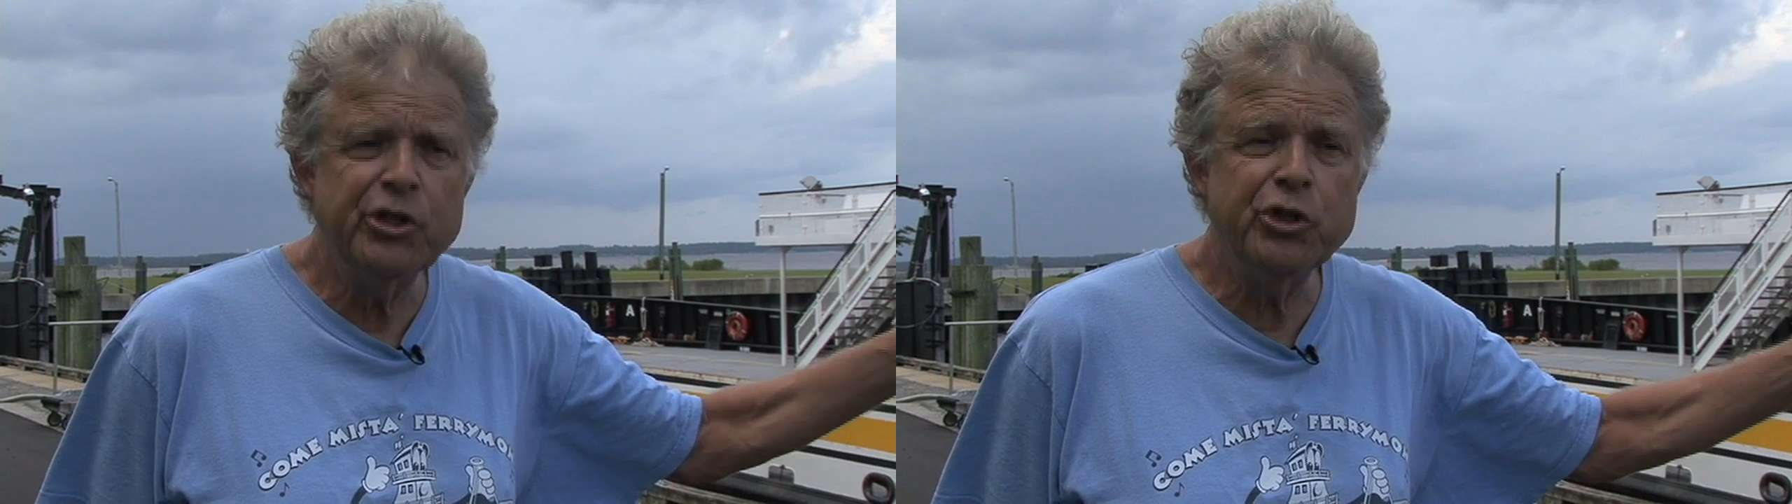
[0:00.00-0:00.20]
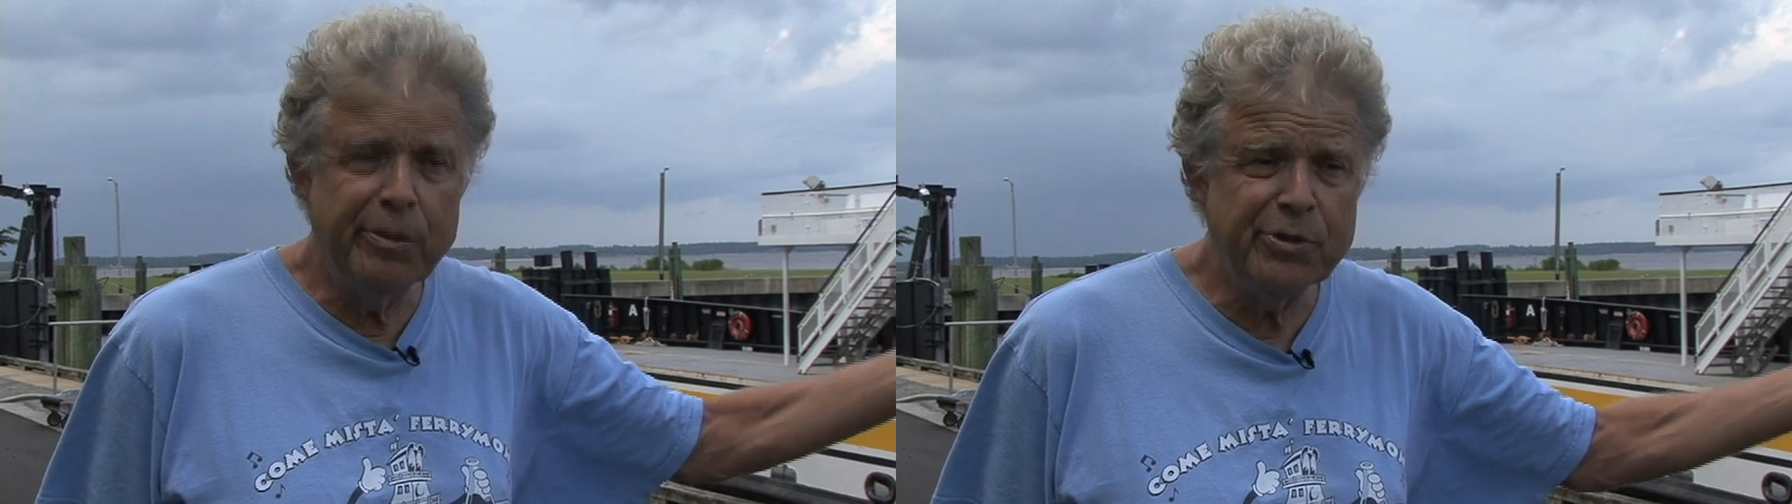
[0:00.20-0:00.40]
as
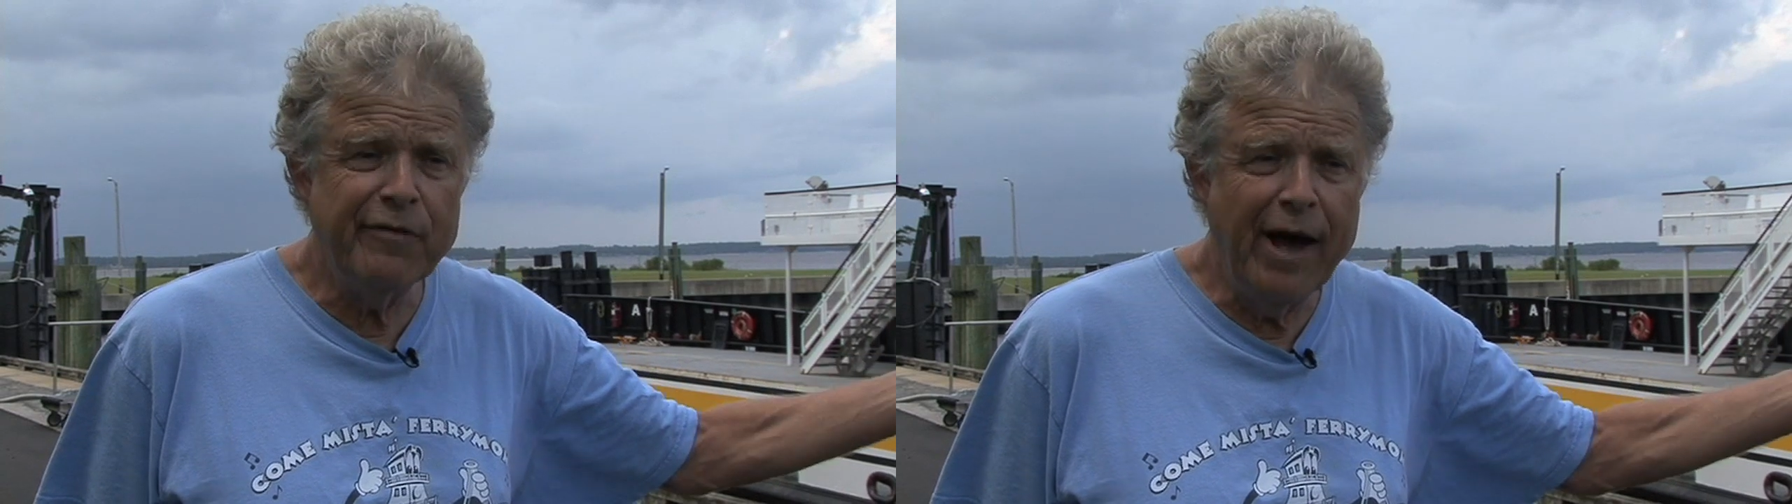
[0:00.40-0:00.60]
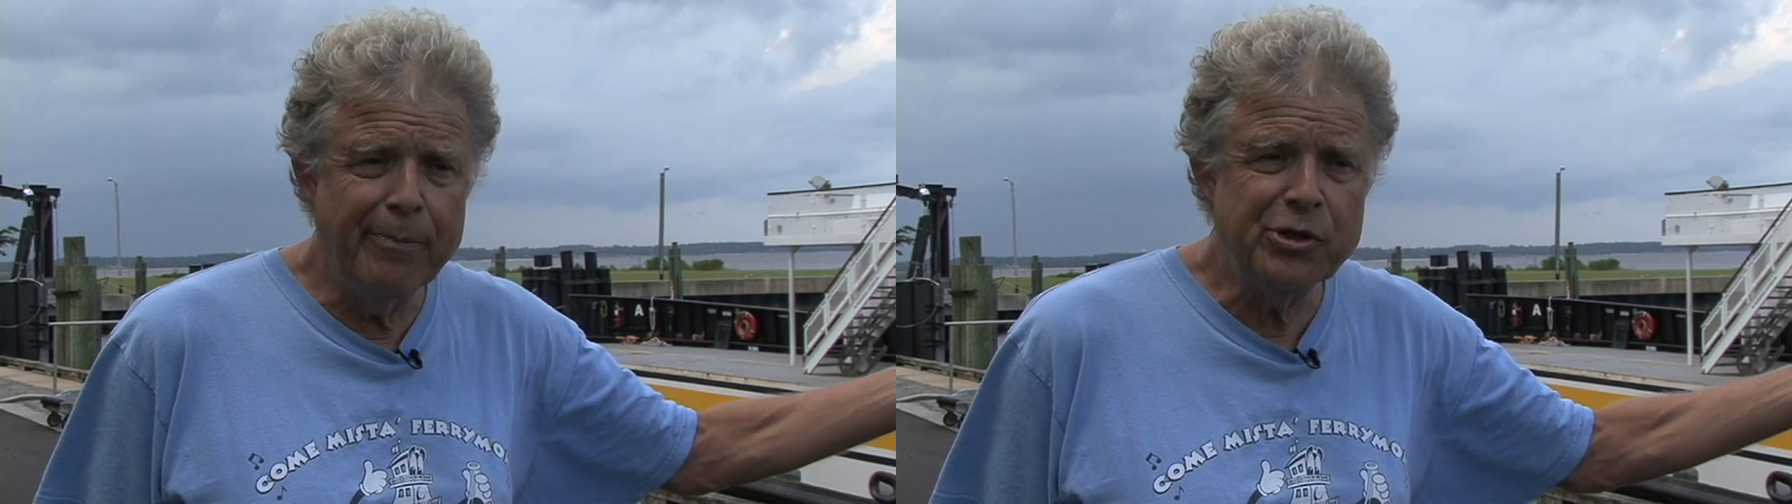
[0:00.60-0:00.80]
ships
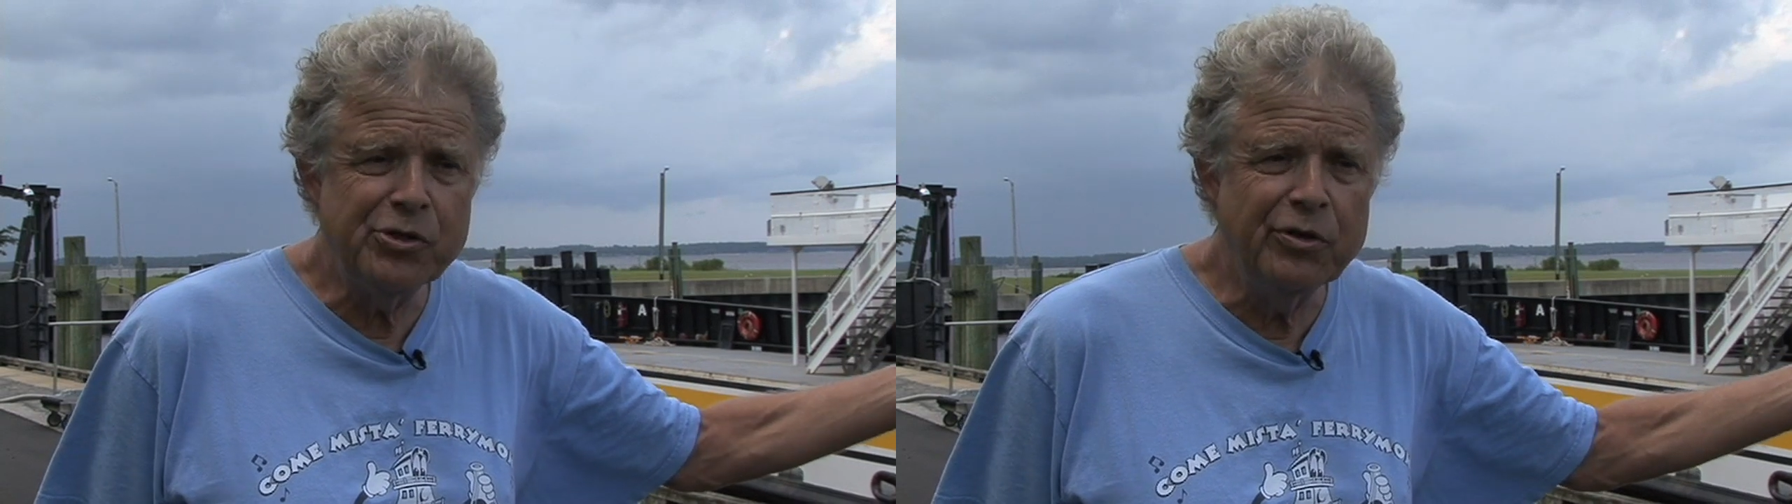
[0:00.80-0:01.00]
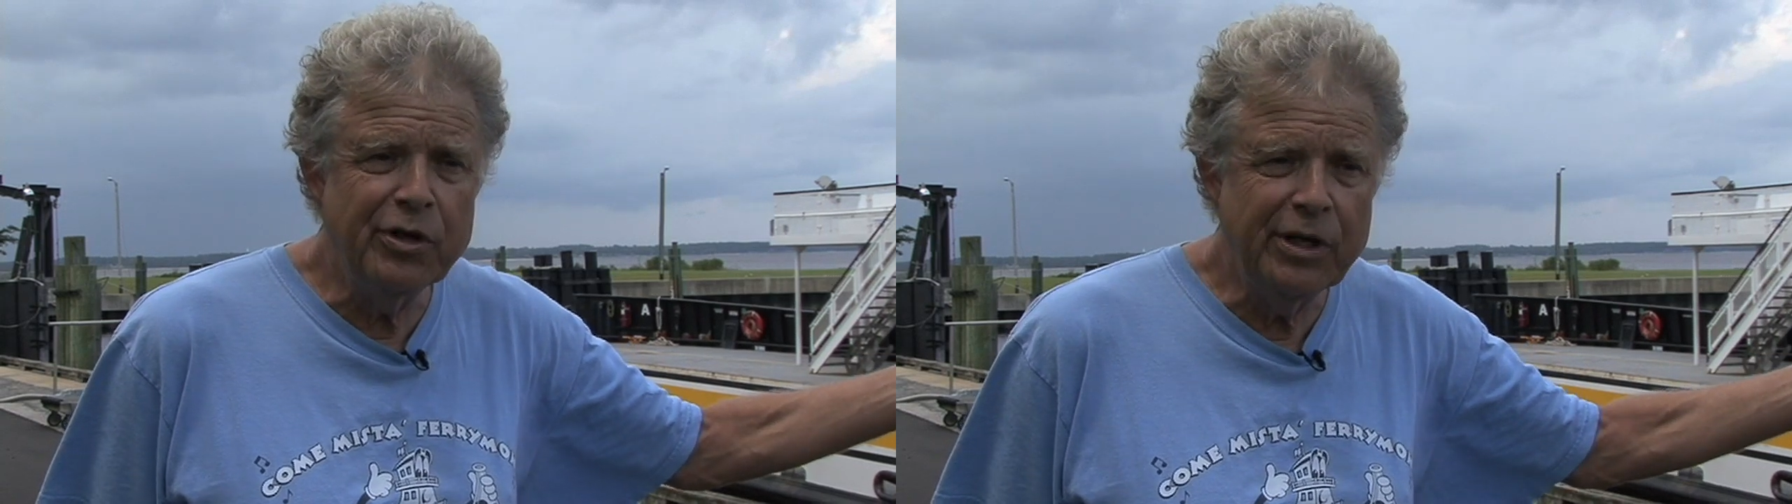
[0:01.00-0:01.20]
of
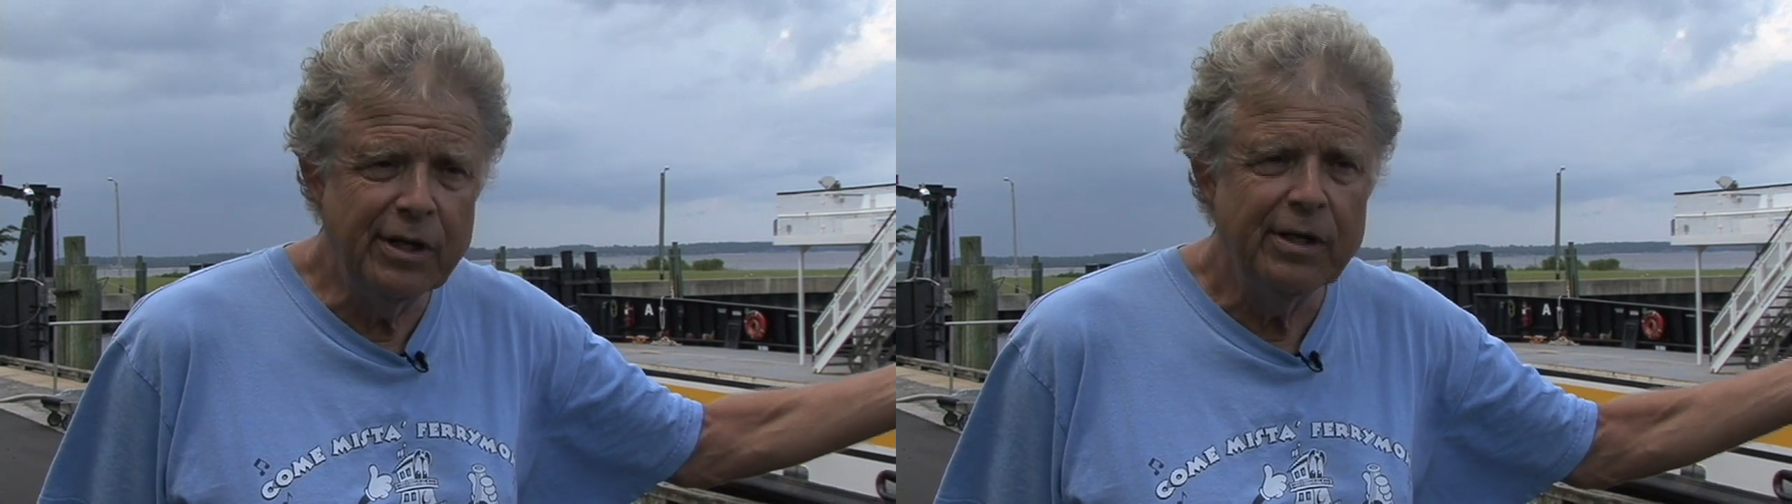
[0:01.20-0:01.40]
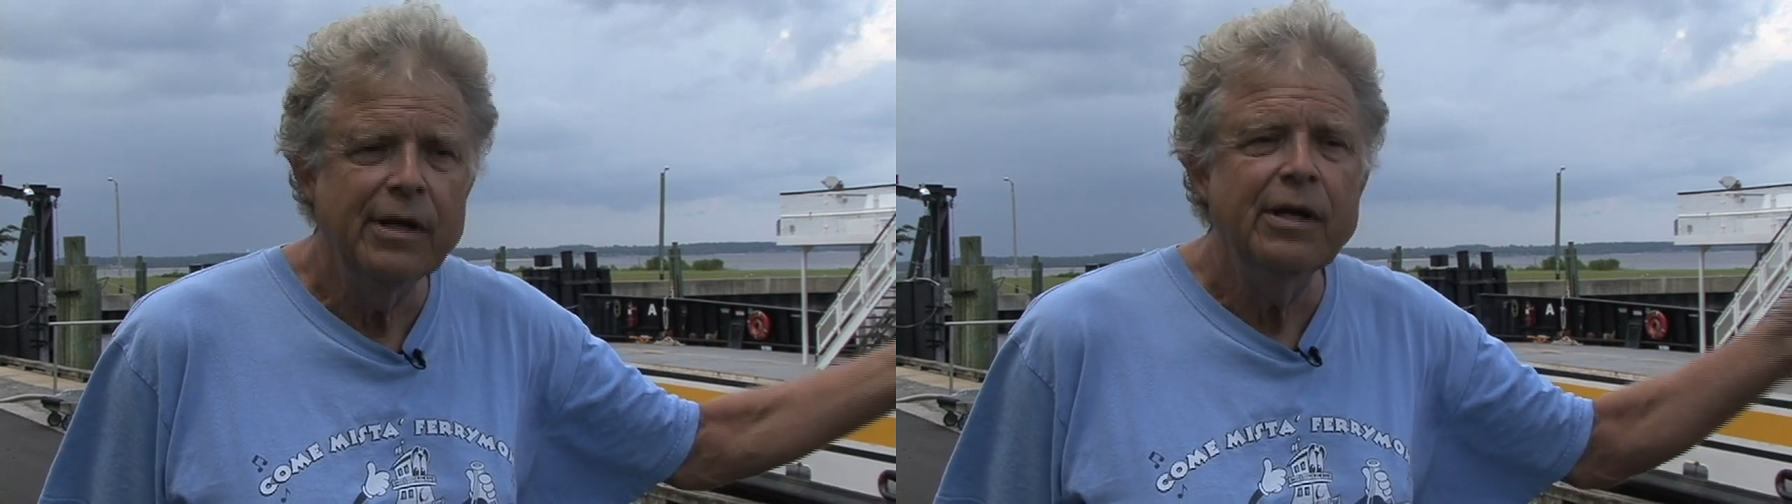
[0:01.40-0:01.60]
opportunity